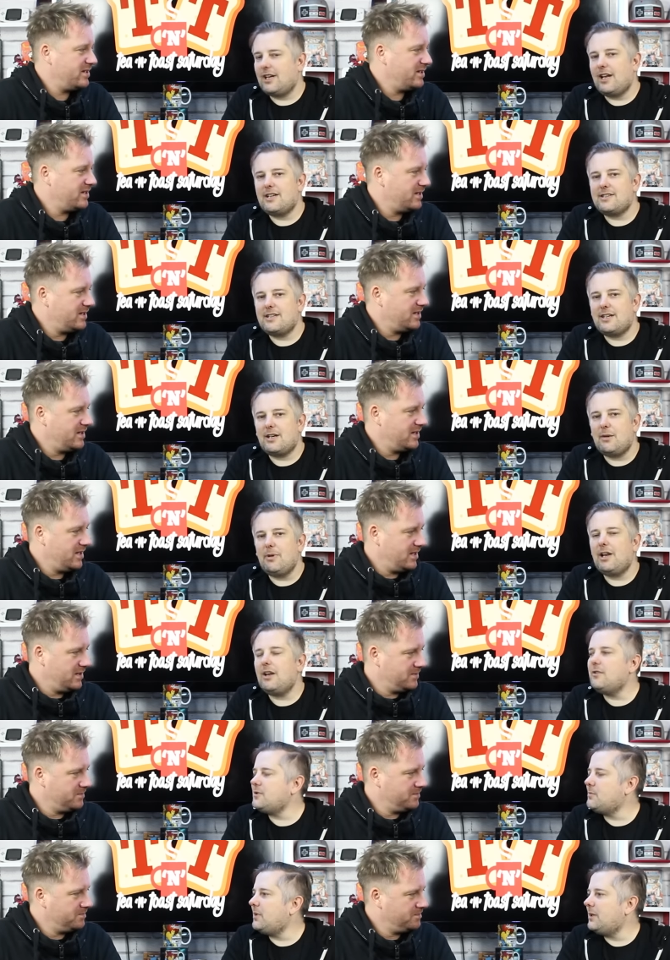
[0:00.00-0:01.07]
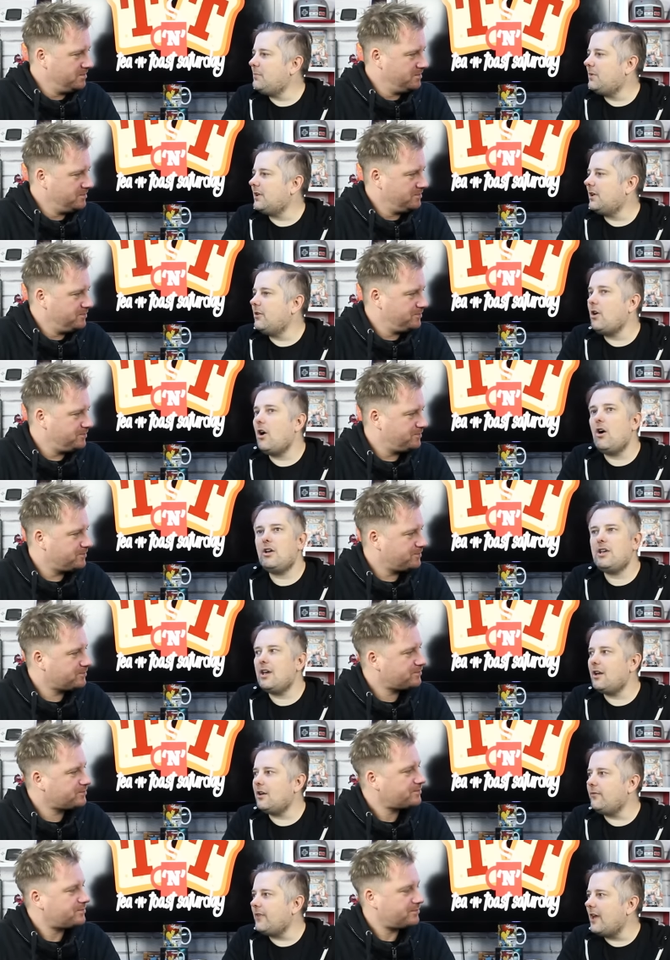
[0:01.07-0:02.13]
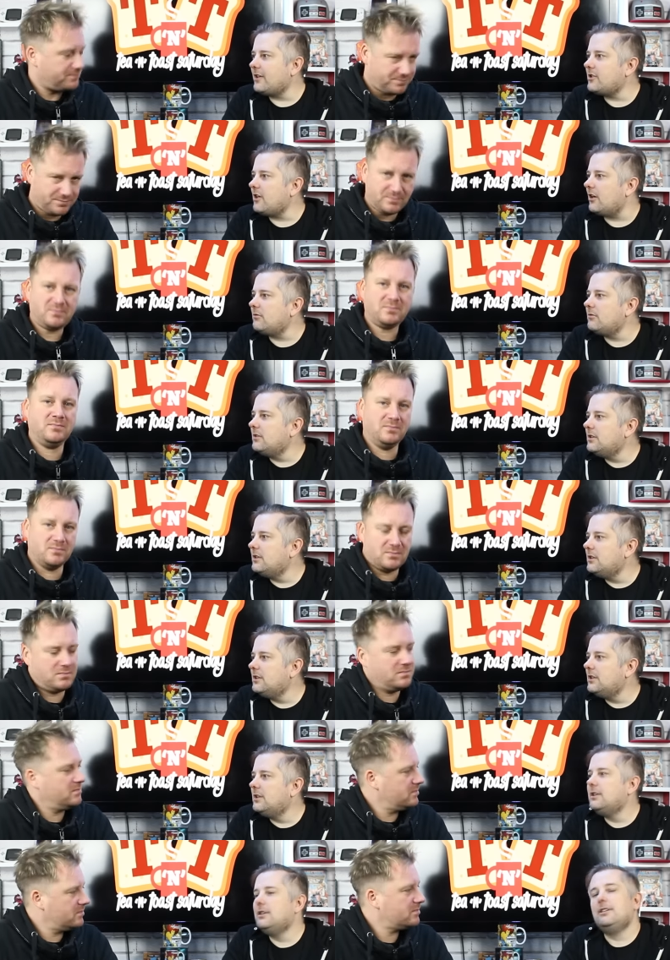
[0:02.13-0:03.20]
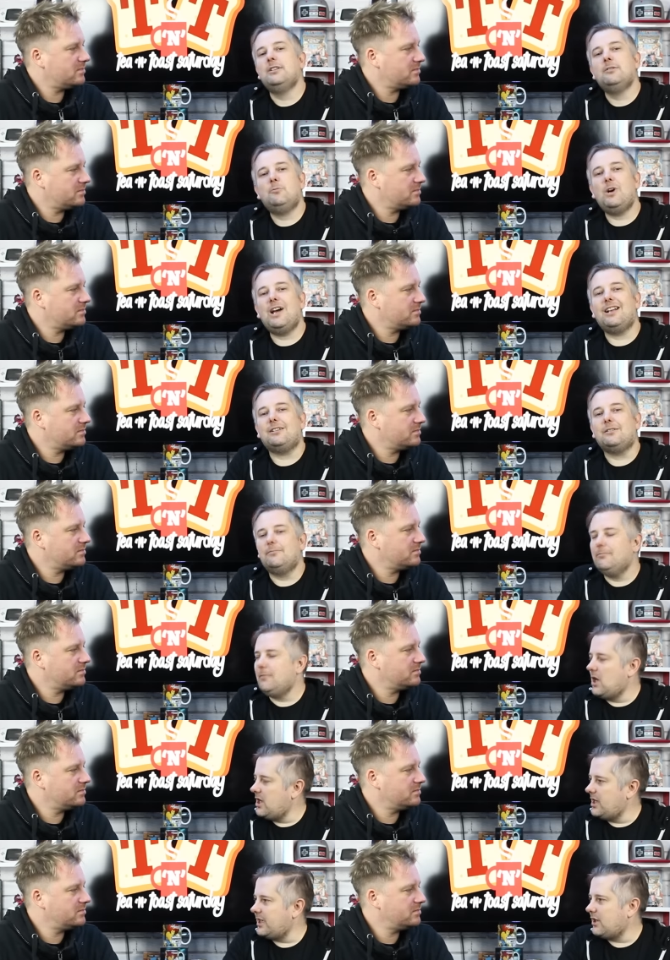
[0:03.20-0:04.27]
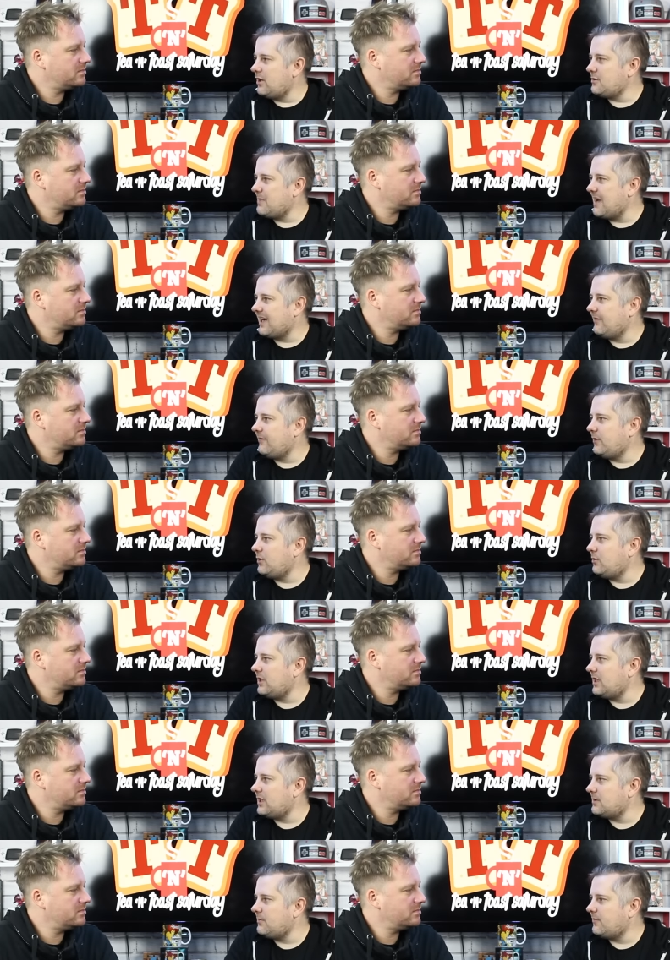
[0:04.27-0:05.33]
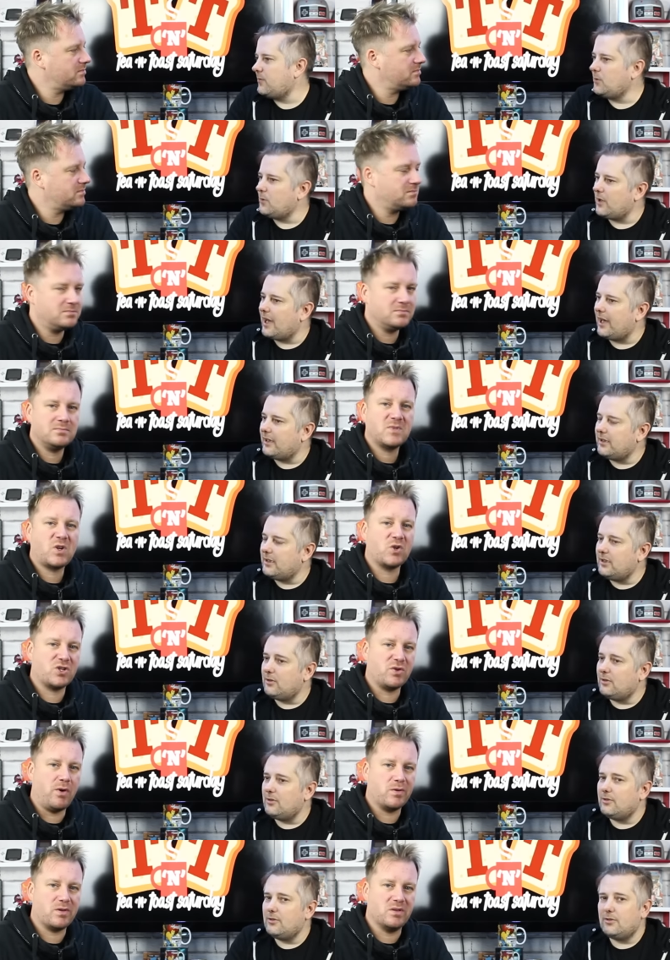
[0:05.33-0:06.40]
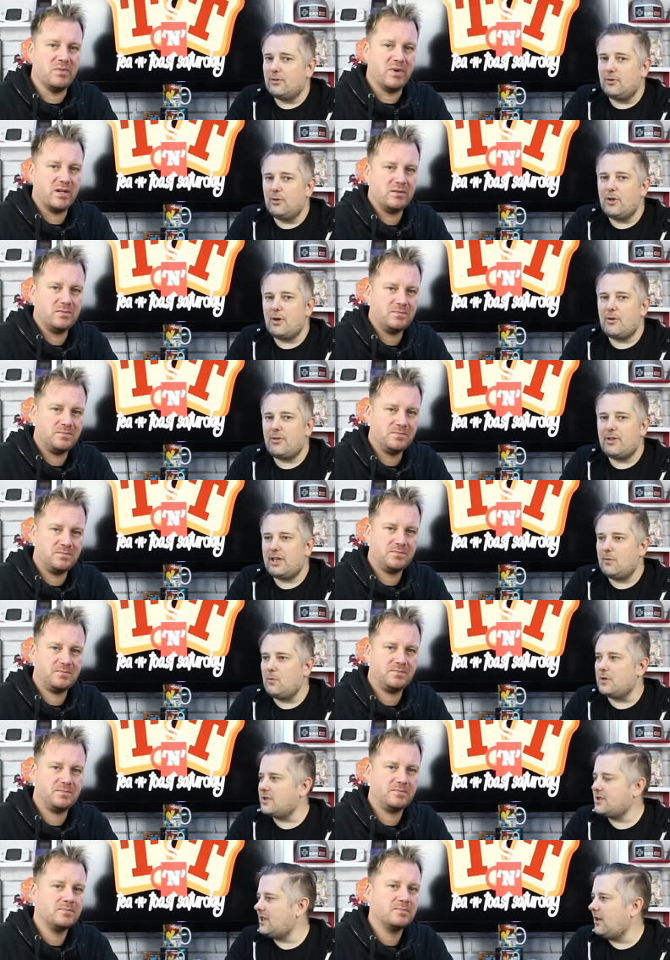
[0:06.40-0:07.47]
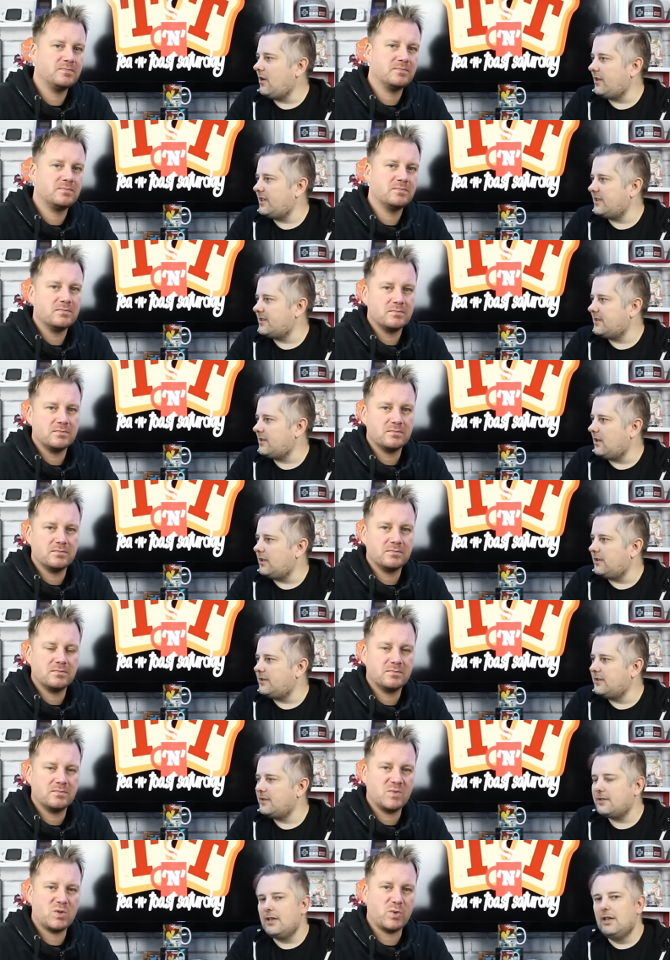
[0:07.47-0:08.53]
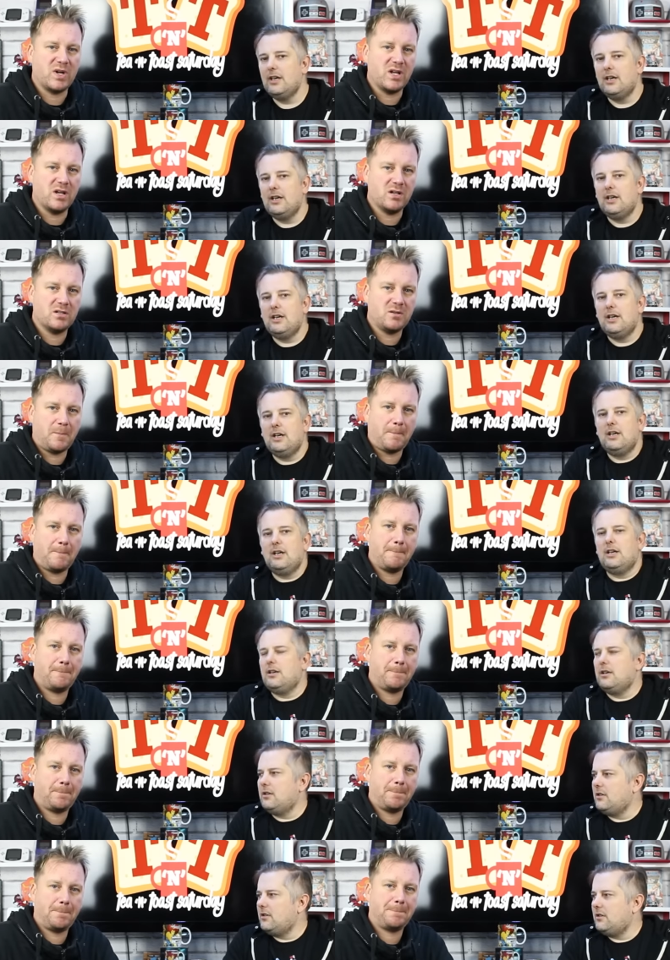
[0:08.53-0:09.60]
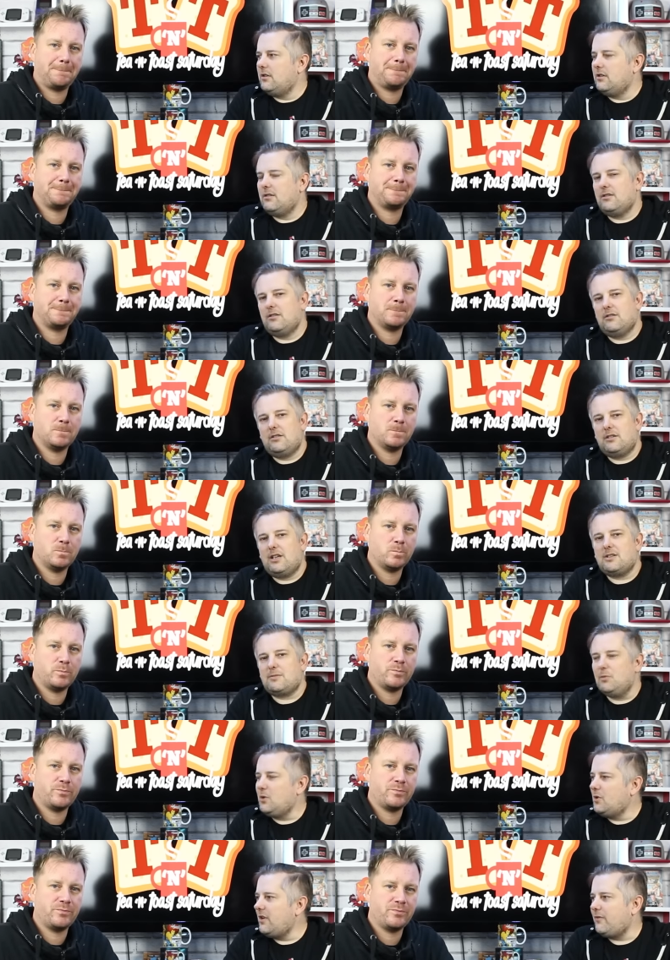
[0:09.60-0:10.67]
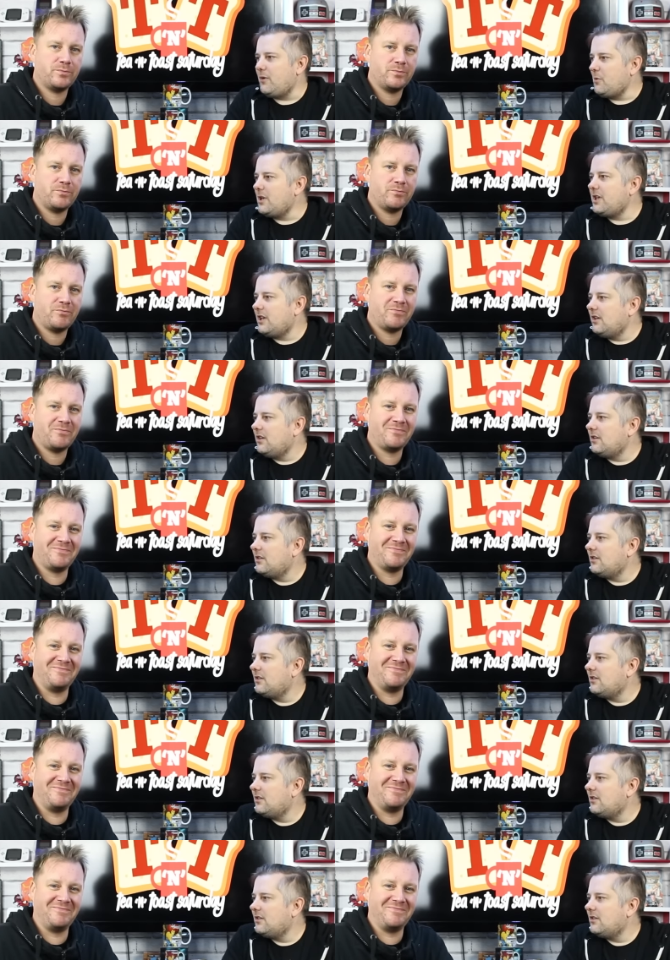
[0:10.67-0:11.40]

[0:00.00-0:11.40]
Speaker 1: a classic. I bet loads of people are going, "Oh yeah, I love that show." Well, mine goes back a few years before that.
Speaker 2: Because you're older than me. Although I
Speaker 1: think it was still on into the nineties. Twenty years. It gets more every week.